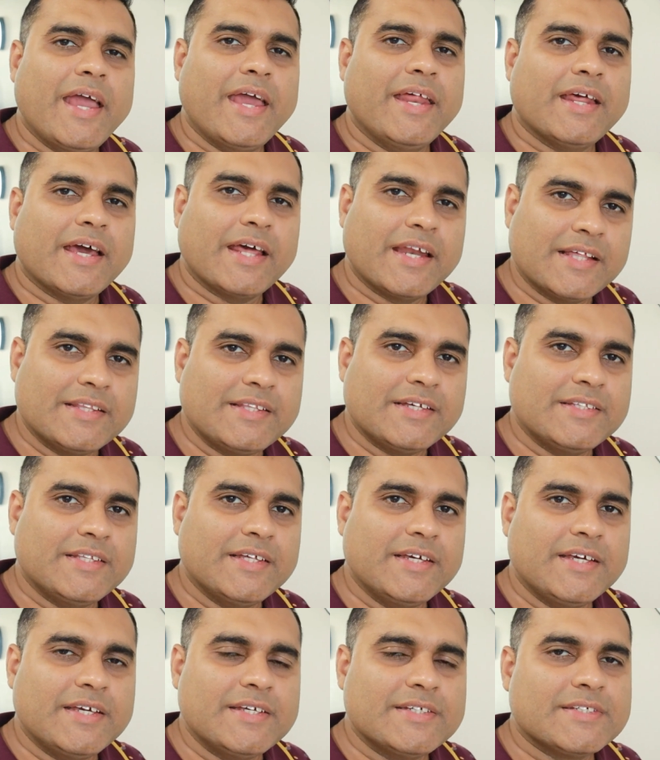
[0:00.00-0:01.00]
And another
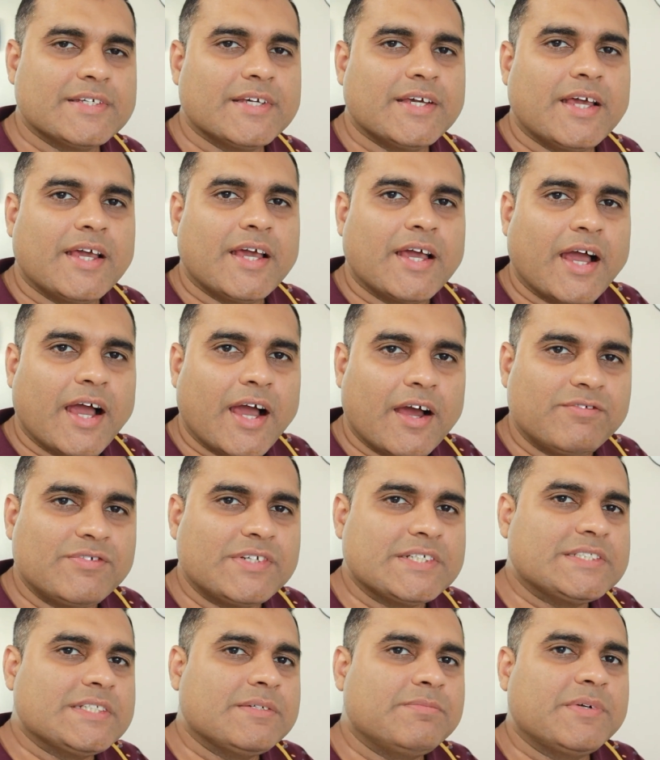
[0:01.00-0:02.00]
thing is,
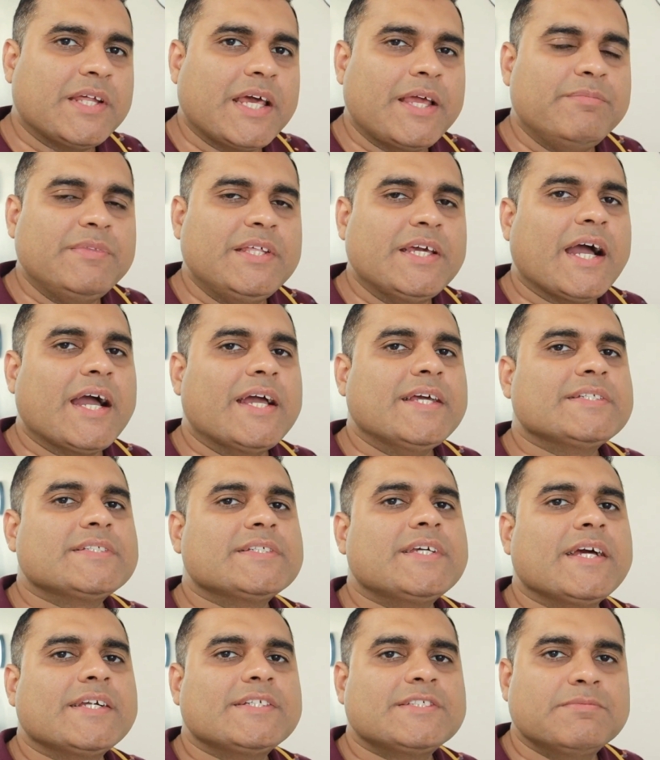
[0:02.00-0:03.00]
after some time the ice
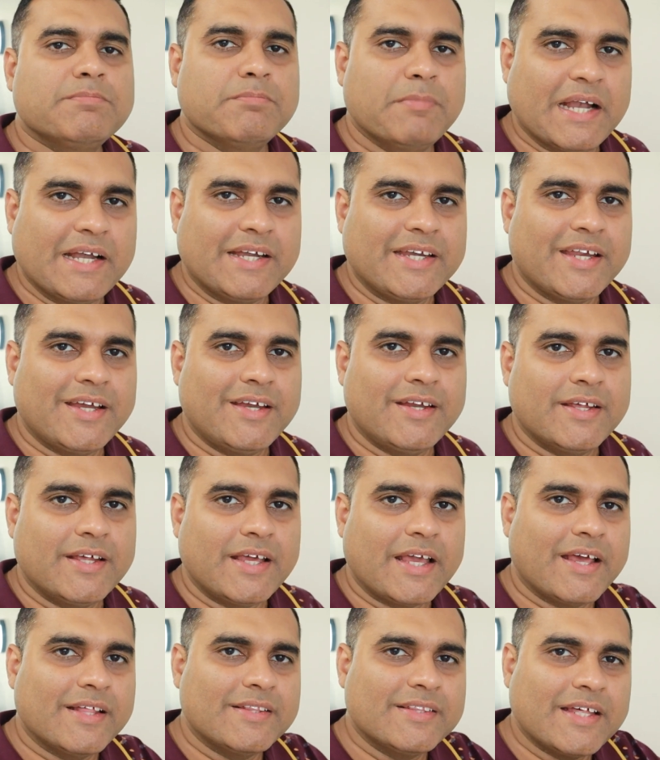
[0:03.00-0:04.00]
gets melted
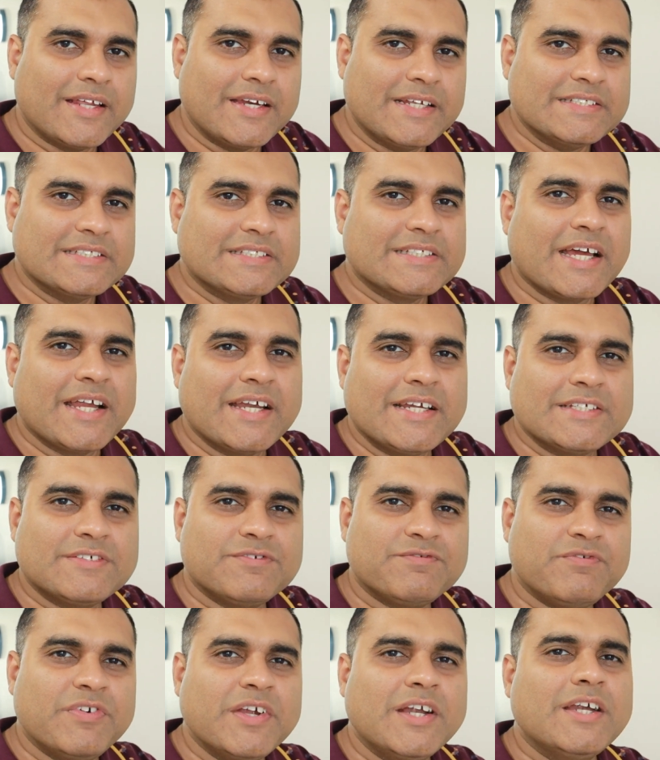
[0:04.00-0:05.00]
and then inside is
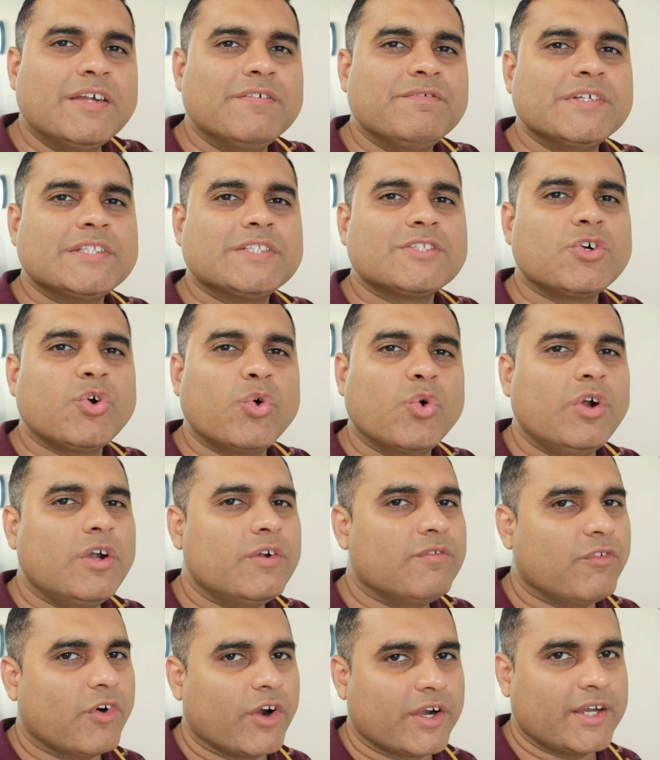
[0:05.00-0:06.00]
filled with
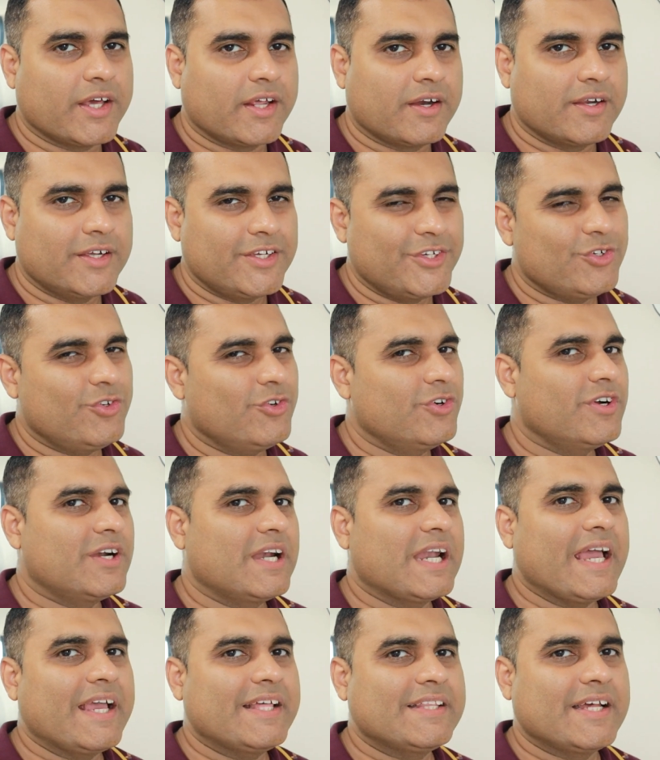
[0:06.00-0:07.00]
cold water. You don't
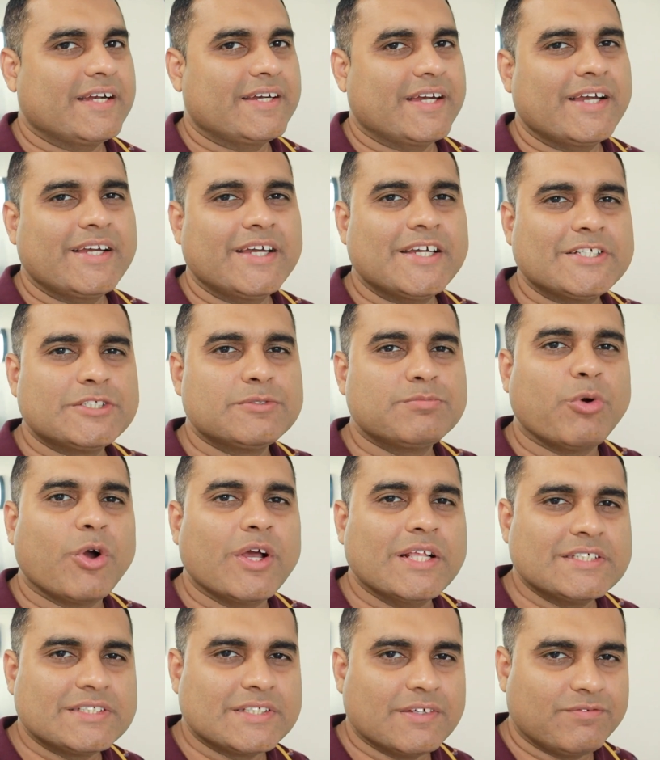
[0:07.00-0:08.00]
like that, right? It
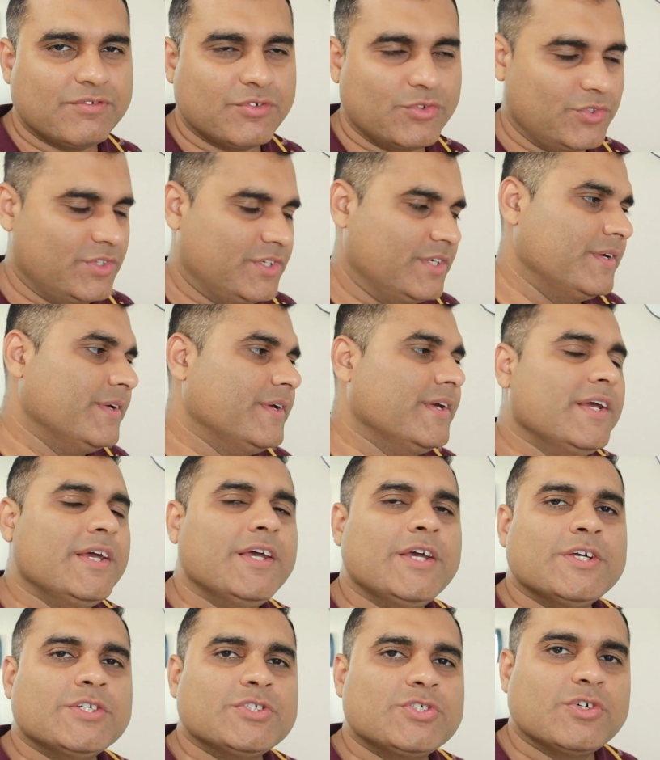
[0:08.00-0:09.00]
spoils the food.
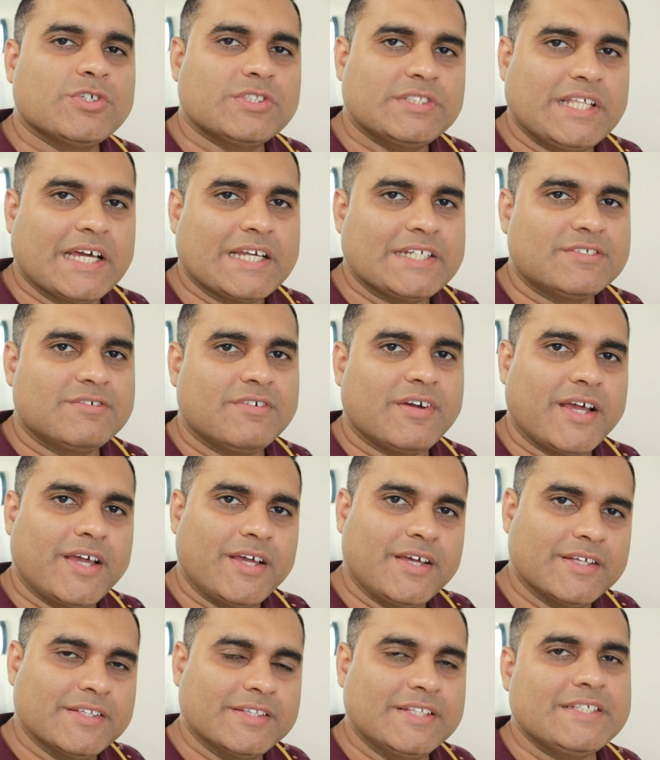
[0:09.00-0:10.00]
So that's
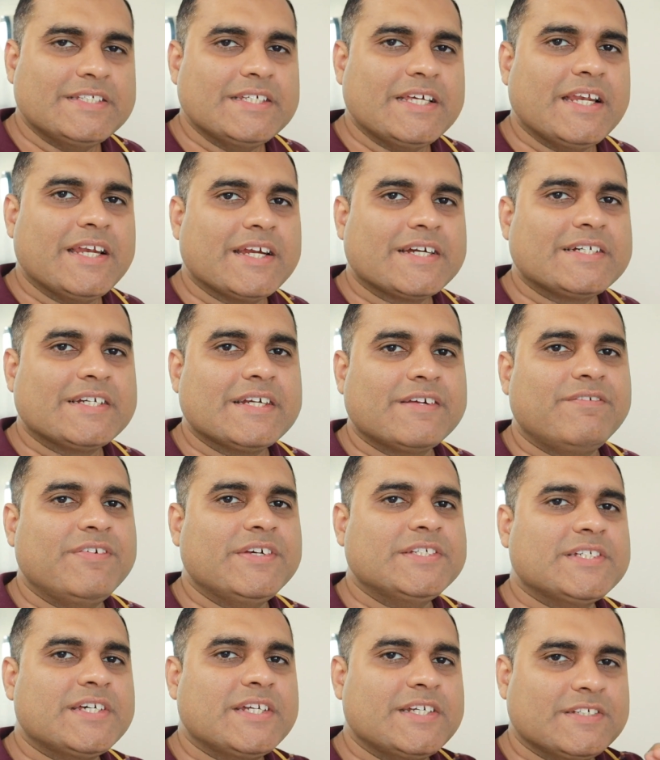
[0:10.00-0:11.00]
why this electric
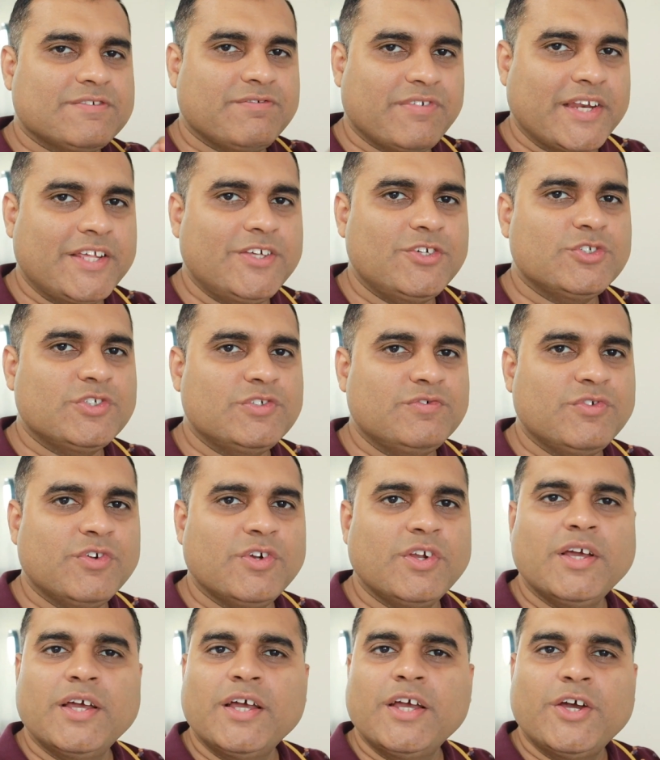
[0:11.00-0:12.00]
freezer is very
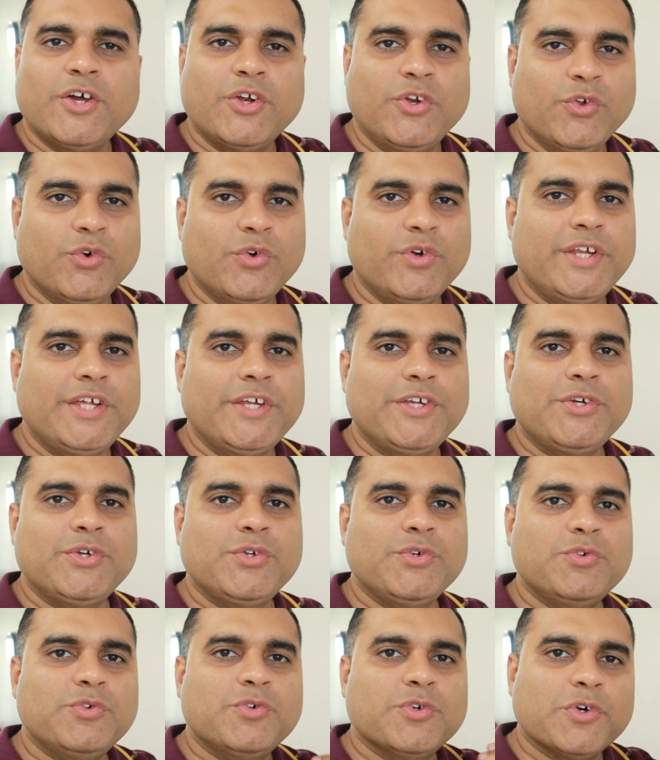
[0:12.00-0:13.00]
useful. No need
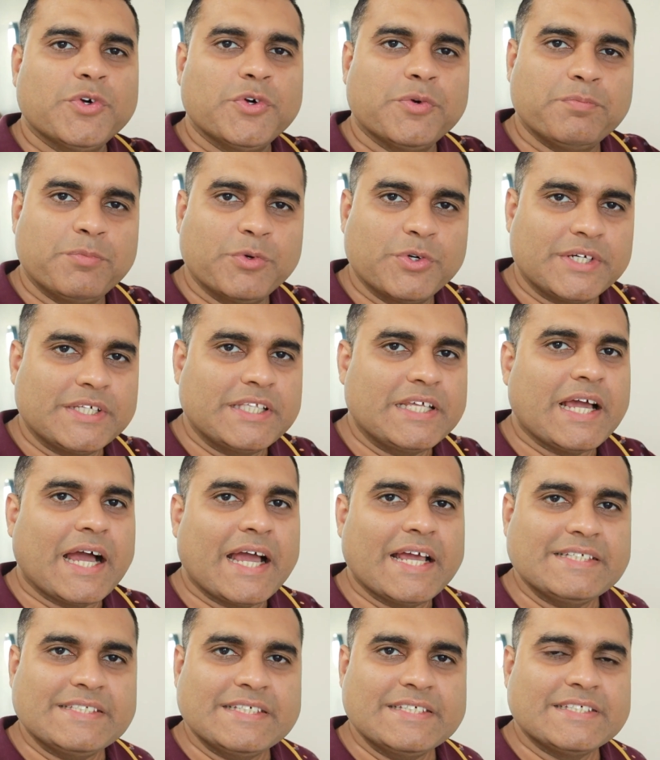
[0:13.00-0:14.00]
to put the
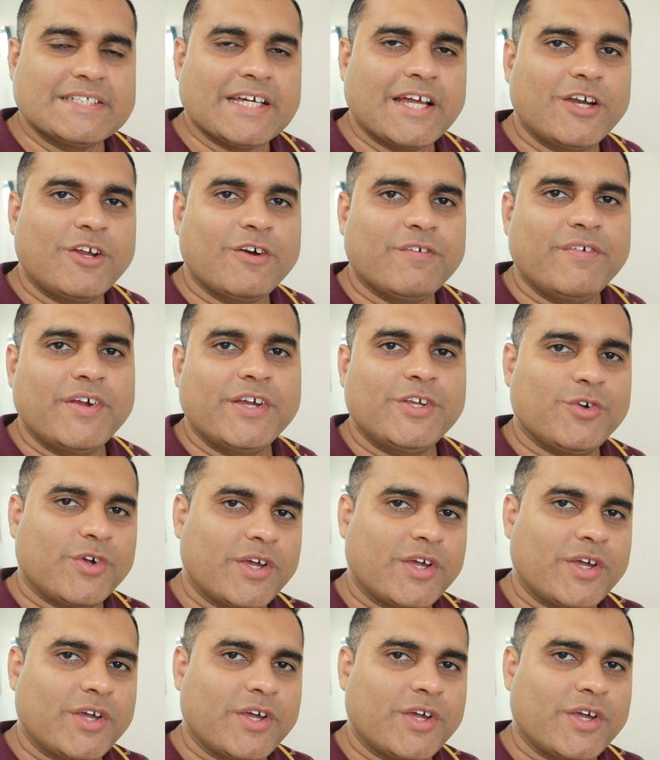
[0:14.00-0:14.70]
ice inside of it.